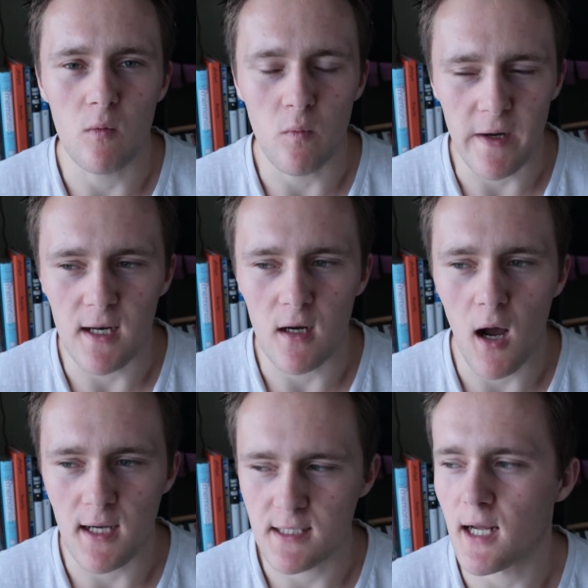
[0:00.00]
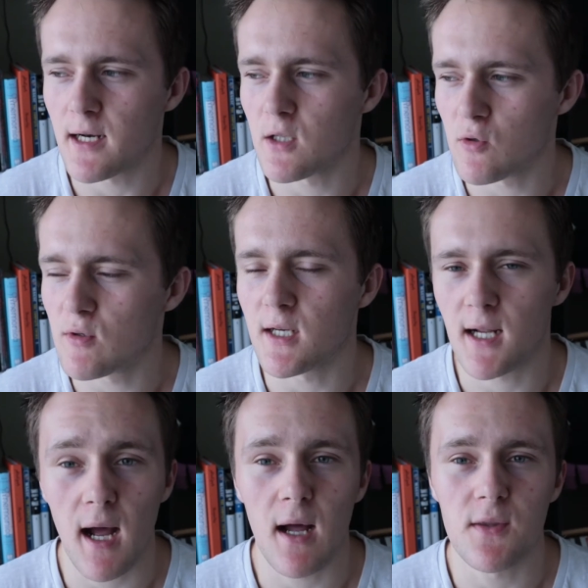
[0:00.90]
when I started using
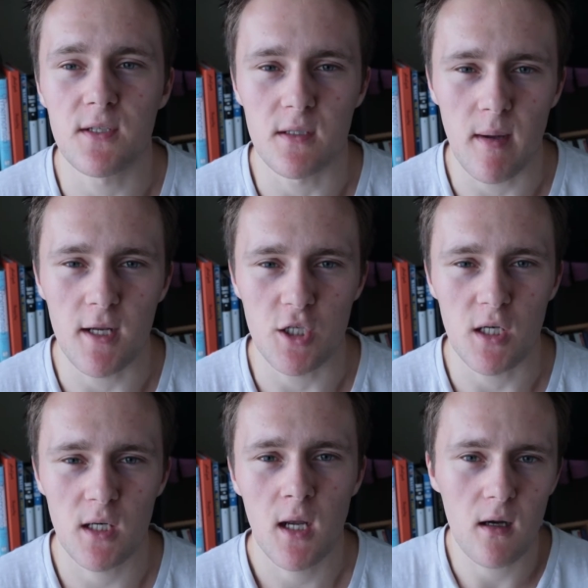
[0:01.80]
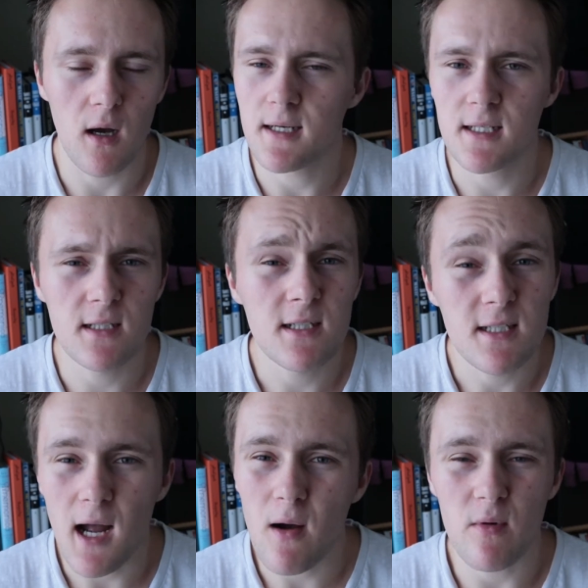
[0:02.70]
cards in Magic. I didn't
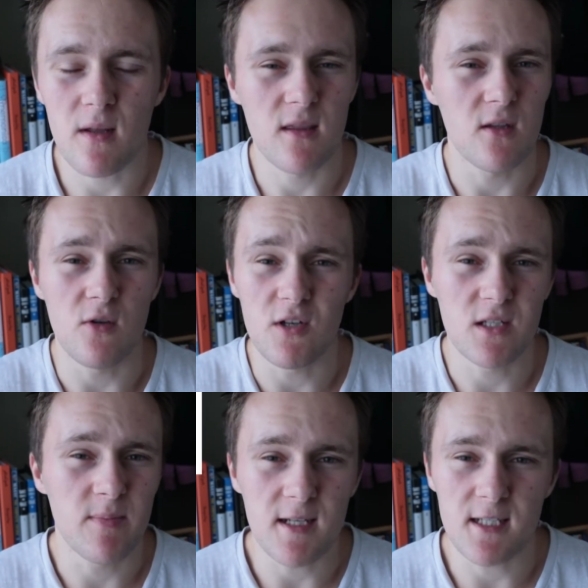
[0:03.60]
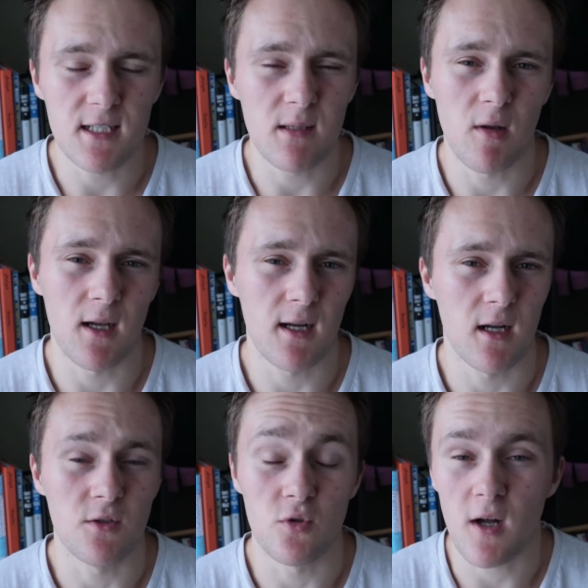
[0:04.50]
start with USPCC playing
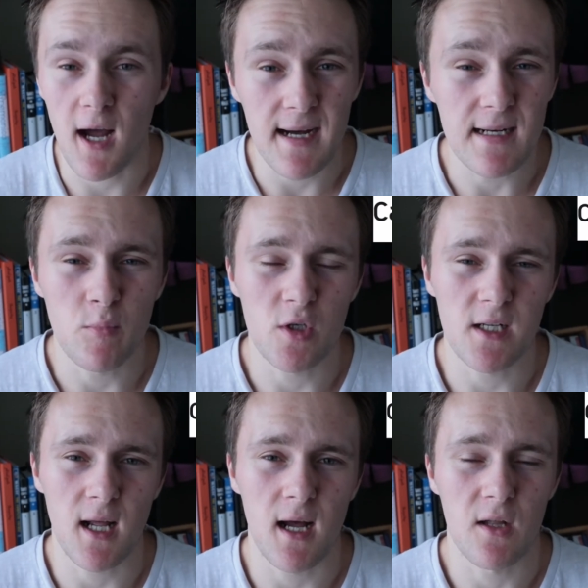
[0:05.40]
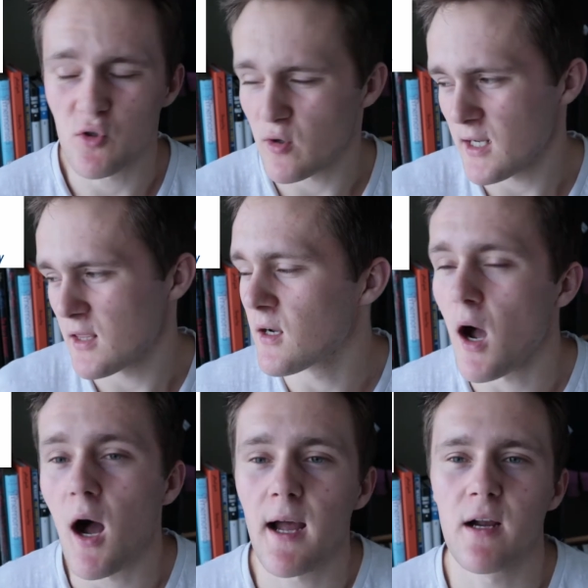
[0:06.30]
cards or Cardamundi cards or anything
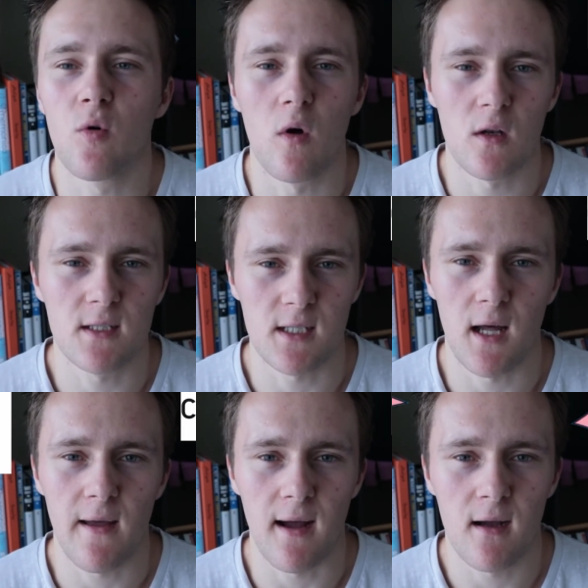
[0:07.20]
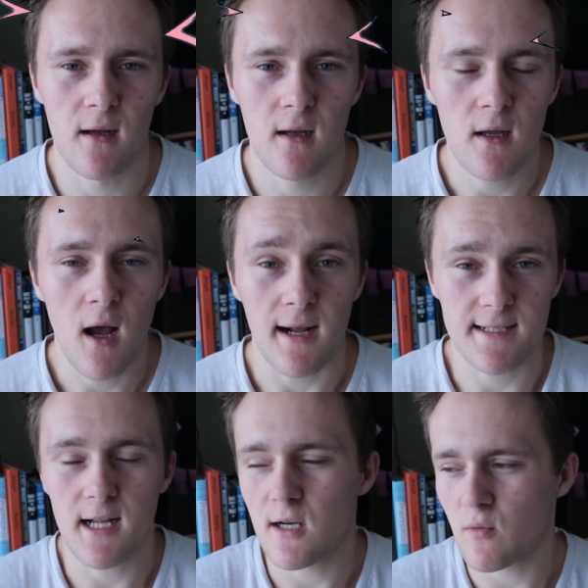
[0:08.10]
high quality like that. I
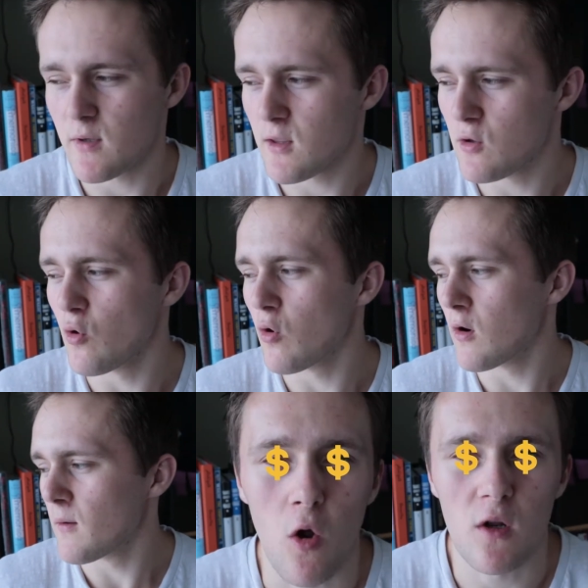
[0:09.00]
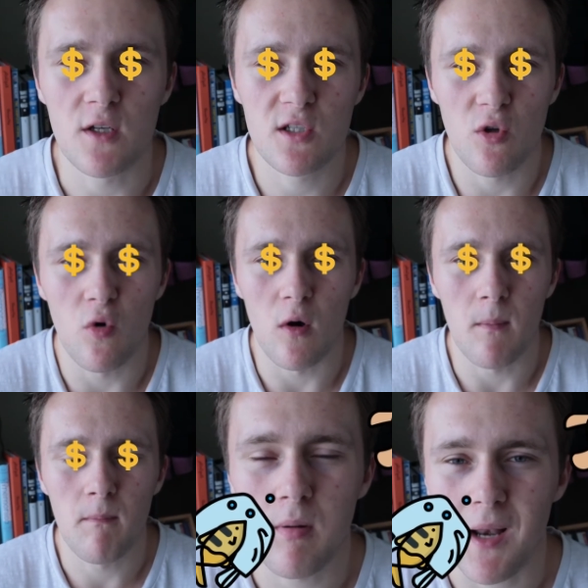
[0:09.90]
started with your dollar
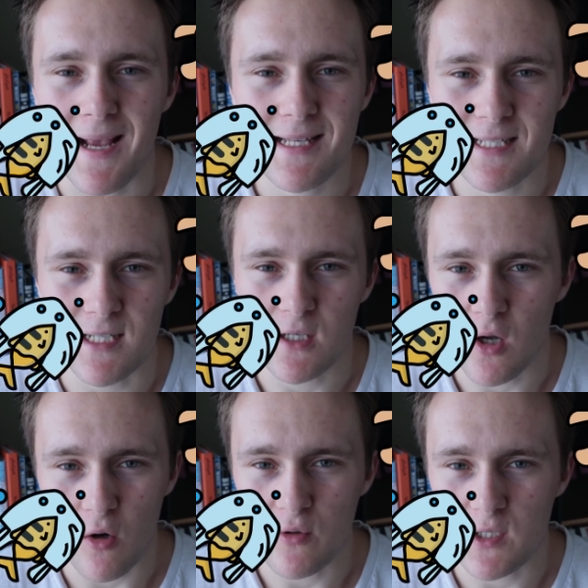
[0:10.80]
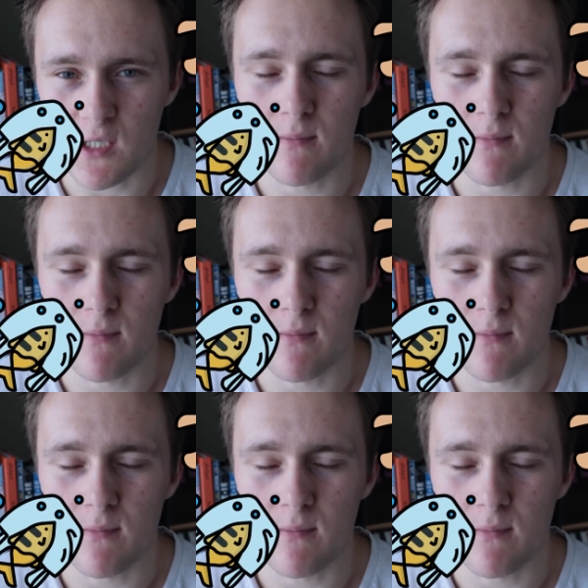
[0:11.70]
store plastic coated